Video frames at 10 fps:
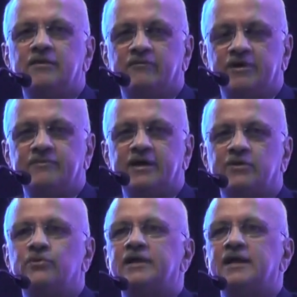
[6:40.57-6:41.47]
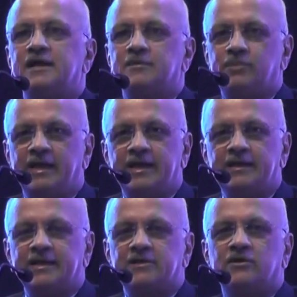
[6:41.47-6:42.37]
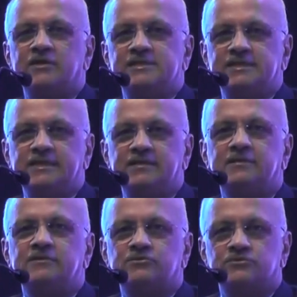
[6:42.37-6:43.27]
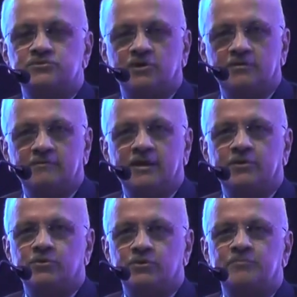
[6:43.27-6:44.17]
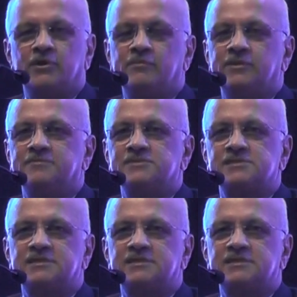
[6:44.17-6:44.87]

when we are looking at applying technology to solve our own problems,